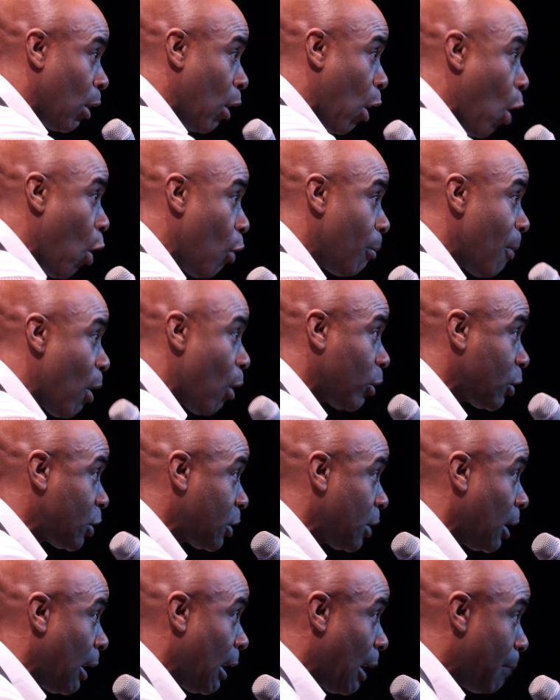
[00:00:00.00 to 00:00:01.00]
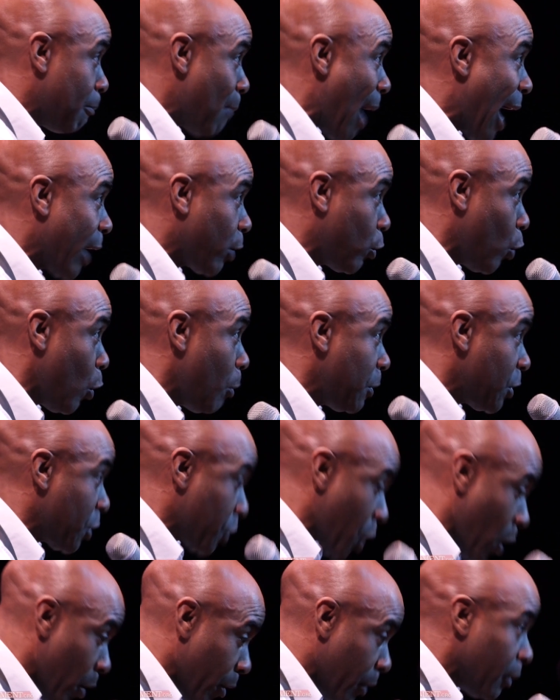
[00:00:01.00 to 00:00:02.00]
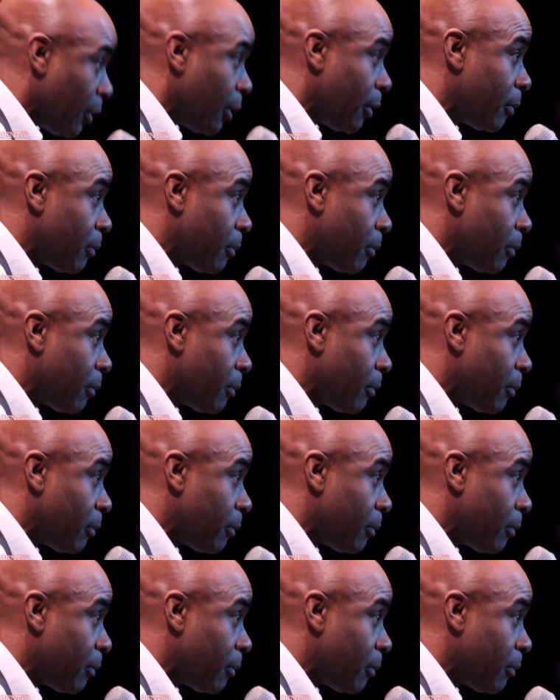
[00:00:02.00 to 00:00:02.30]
almost my group's turn